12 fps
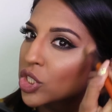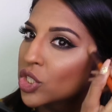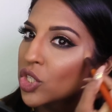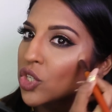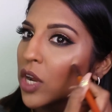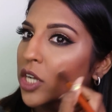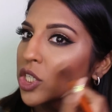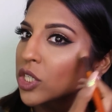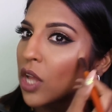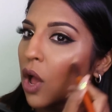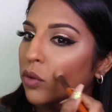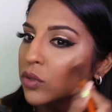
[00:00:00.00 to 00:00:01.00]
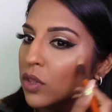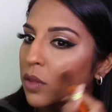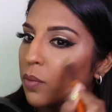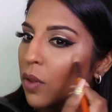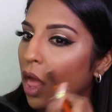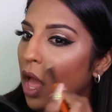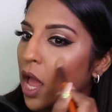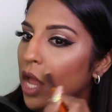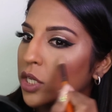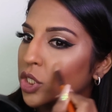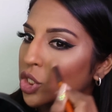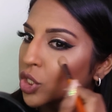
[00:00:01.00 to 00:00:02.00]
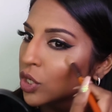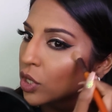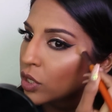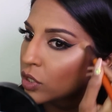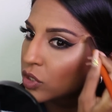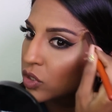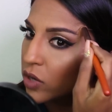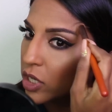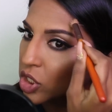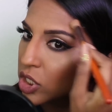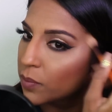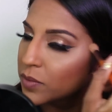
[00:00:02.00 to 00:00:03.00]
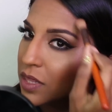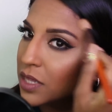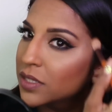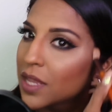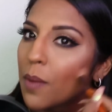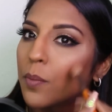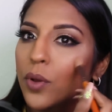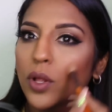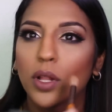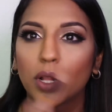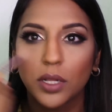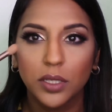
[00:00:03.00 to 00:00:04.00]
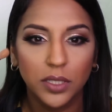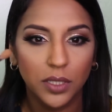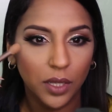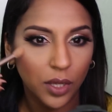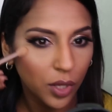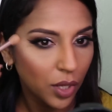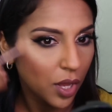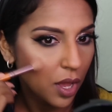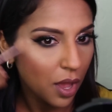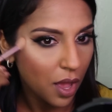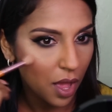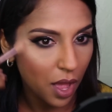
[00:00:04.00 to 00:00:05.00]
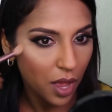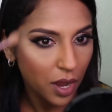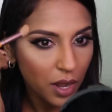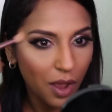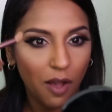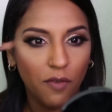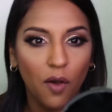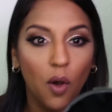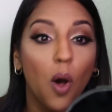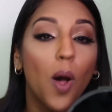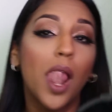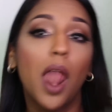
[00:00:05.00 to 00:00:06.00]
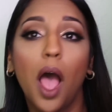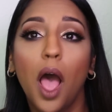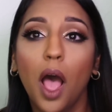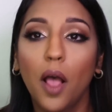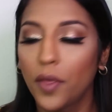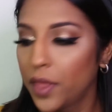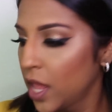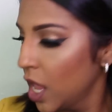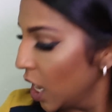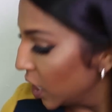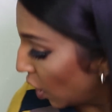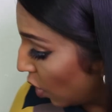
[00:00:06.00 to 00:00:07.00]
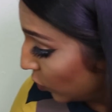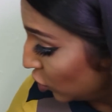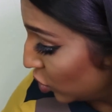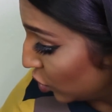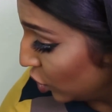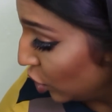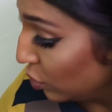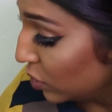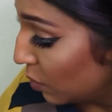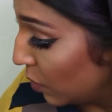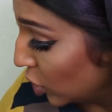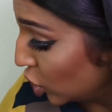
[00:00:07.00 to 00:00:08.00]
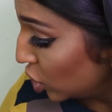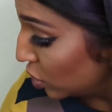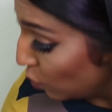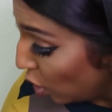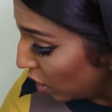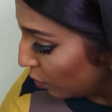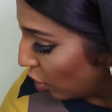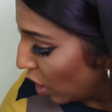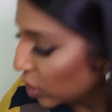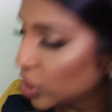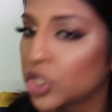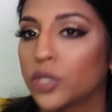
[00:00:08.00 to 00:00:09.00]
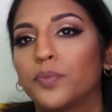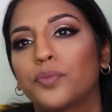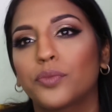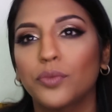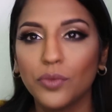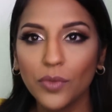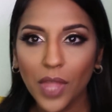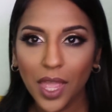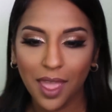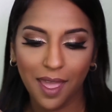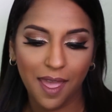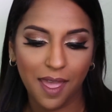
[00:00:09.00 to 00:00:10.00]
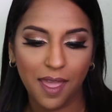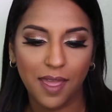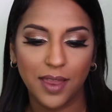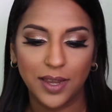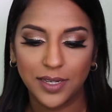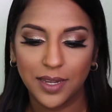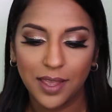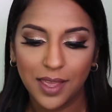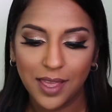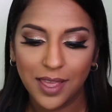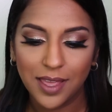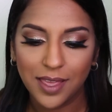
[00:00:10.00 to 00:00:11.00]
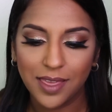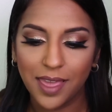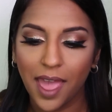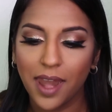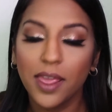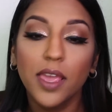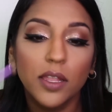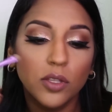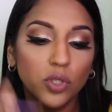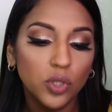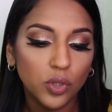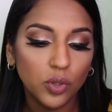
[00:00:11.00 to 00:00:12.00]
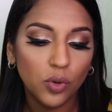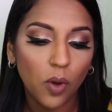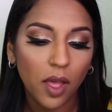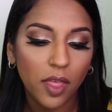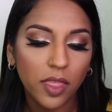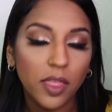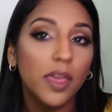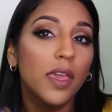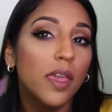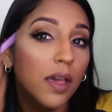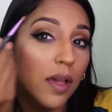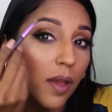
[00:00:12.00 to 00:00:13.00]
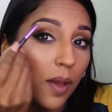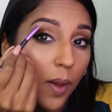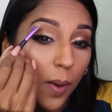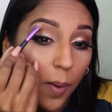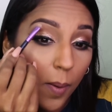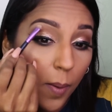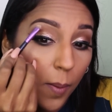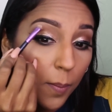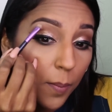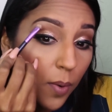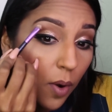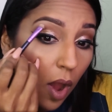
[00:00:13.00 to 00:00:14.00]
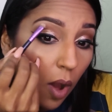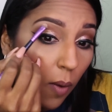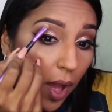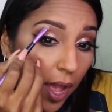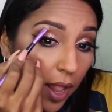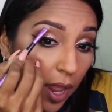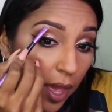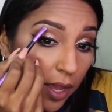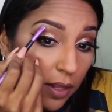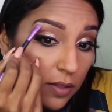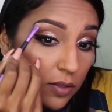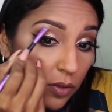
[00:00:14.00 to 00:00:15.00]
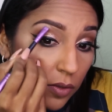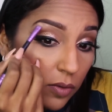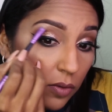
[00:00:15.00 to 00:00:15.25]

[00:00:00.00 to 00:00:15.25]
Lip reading: just stretch it down to the blush, stretch it up to the temples, and voila. Now I'm just going to use a much smaller brush and get into the brow highlight